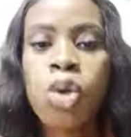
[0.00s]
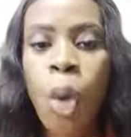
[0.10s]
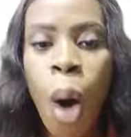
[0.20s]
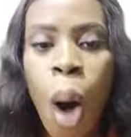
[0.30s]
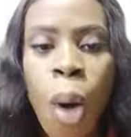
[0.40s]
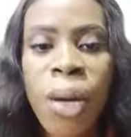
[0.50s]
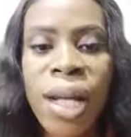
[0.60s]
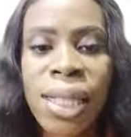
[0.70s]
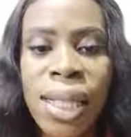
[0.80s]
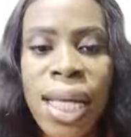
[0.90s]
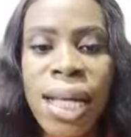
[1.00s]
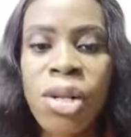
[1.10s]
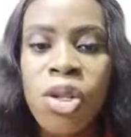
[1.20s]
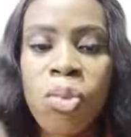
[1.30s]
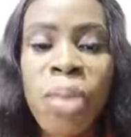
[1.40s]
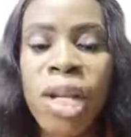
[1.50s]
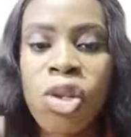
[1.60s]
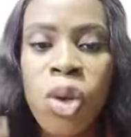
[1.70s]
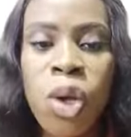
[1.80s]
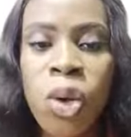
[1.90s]
to always make
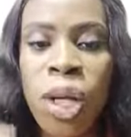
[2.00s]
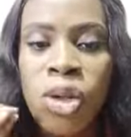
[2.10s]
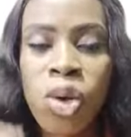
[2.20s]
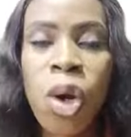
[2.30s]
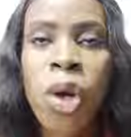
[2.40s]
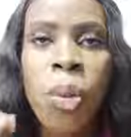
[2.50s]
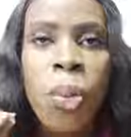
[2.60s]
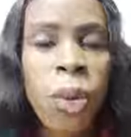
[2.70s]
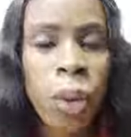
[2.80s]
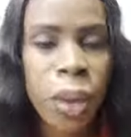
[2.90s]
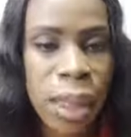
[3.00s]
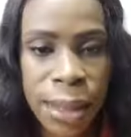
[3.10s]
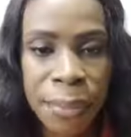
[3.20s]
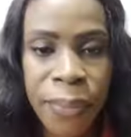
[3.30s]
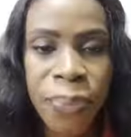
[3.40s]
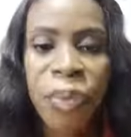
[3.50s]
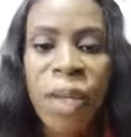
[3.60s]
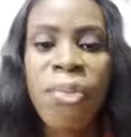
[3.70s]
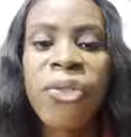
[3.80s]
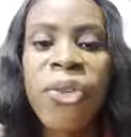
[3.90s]
sure you insure your products
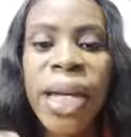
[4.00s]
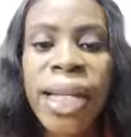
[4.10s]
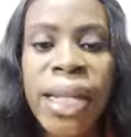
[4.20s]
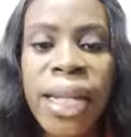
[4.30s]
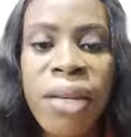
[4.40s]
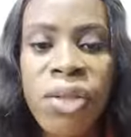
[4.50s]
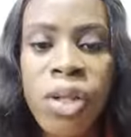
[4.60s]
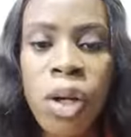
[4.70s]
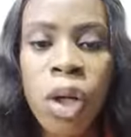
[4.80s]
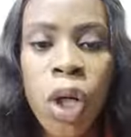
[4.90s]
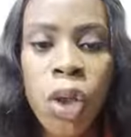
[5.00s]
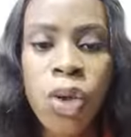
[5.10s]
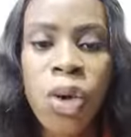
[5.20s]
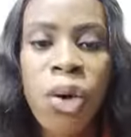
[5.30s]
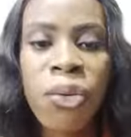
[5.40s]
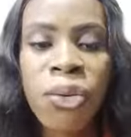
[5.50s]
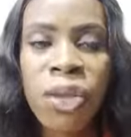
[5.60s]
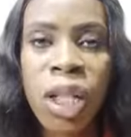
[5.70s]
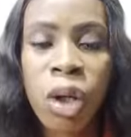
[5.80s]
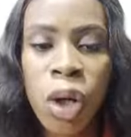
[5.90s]
before it leaves the country
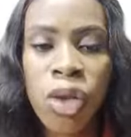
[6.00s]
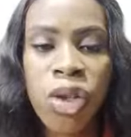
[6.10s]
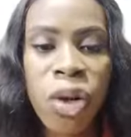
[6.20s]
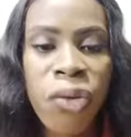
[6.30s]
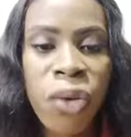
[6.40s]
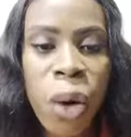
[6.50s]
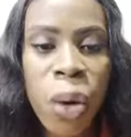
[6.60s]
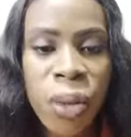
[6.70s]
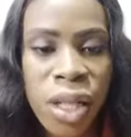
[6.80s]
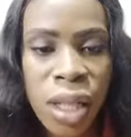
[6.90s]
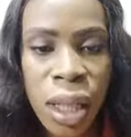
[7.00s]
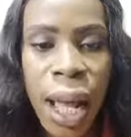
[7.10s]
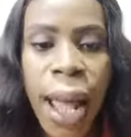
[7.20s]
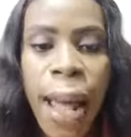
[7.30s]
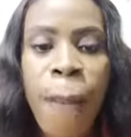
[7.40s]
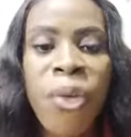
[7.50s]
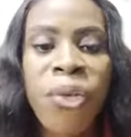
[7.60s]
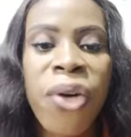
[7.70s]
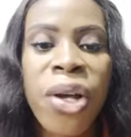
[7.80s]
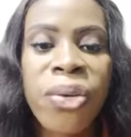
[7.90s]
of origin.
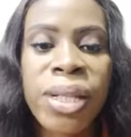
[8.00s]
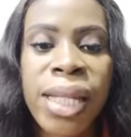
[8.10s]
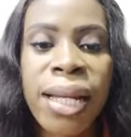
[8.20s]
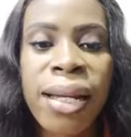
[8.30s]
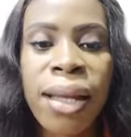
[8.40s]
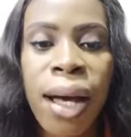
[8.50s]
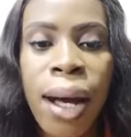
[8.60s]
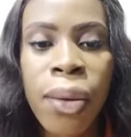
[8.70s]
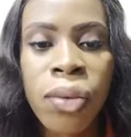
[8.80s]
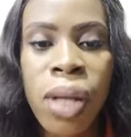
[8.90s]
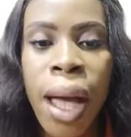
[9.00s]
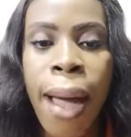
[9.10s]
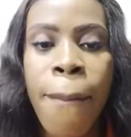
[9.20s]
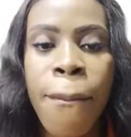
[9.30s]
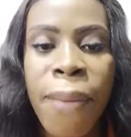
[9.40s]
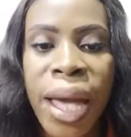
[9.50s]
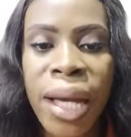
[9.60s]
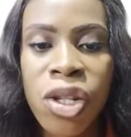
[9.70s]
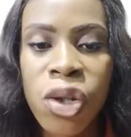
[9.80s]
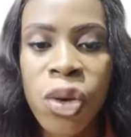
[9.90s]
Before you send it out,
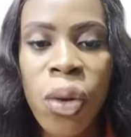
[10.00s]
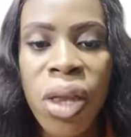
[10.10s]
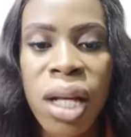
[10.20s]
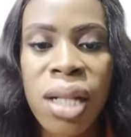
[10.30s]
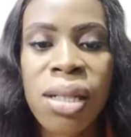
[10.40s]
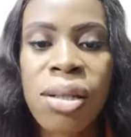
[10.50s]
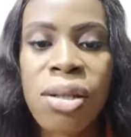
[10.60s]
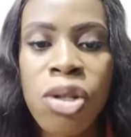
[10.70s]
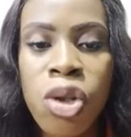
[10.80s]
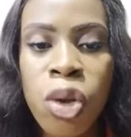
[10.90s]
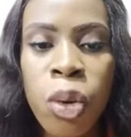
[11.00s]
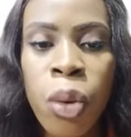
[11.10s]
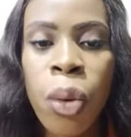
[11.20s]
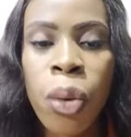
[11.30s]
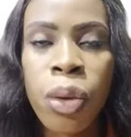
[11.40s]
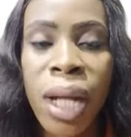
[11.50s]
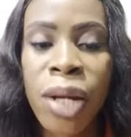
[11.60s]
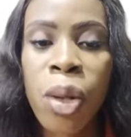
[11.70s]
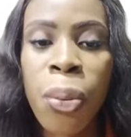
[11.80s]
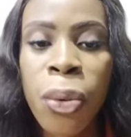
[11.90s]
make sure that your
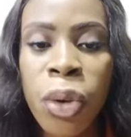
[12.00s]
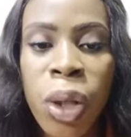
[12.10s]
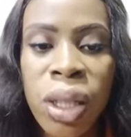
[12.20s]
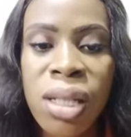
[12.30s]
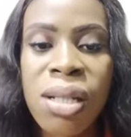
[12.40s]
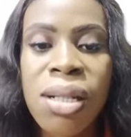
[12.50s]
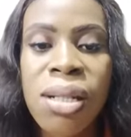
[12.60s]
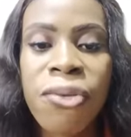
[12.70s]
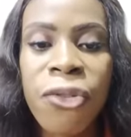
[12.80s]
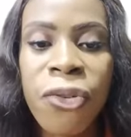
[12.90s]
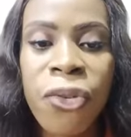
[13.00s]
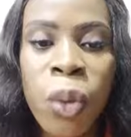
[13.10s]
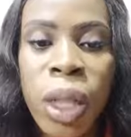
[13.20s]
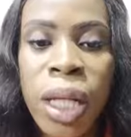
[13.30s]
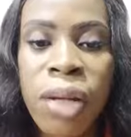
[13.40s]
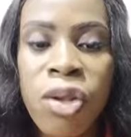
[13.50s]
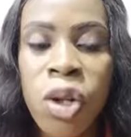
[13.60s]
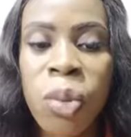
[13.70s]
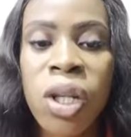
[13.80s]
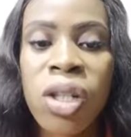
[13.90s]
product is fully
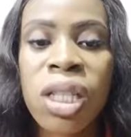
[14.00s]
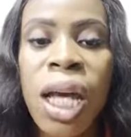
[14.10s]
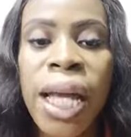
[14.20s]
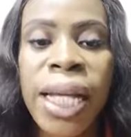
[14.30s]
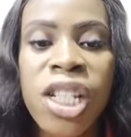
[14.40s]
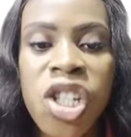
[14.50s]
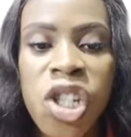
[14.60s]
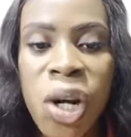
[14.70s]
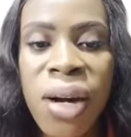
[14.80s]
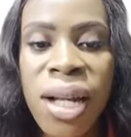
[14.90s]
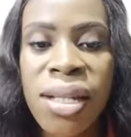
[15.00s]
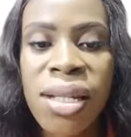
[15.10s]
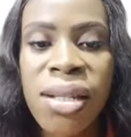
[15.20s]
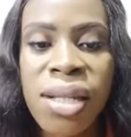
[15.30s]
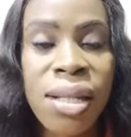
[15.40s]
insured, because insurance